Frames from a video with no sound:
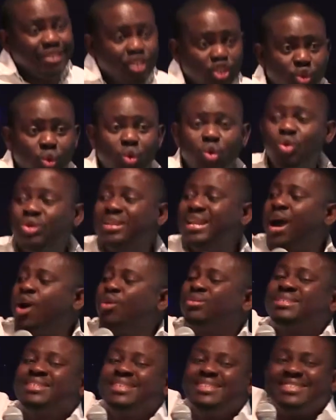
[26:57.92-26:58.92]
You
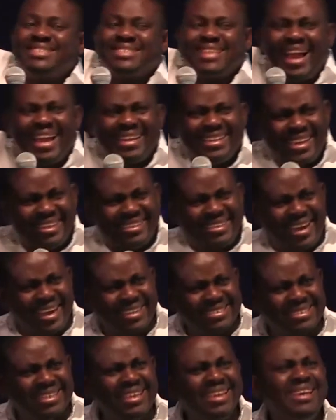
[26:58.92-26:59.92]
now decided
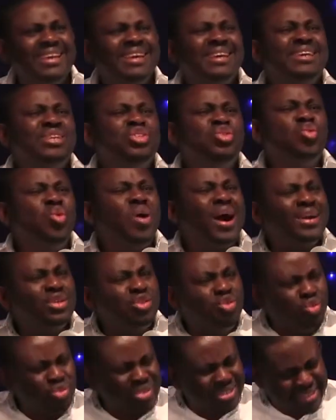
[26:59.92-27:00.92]
that you are
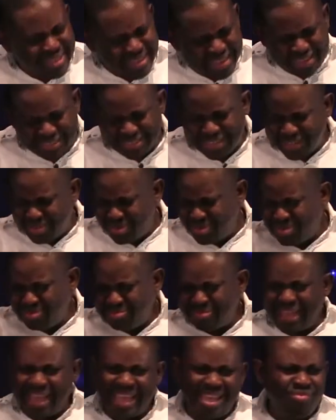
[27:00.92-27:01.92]
useless. I
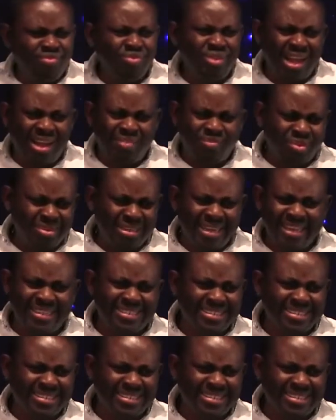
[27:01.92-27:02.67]
even have other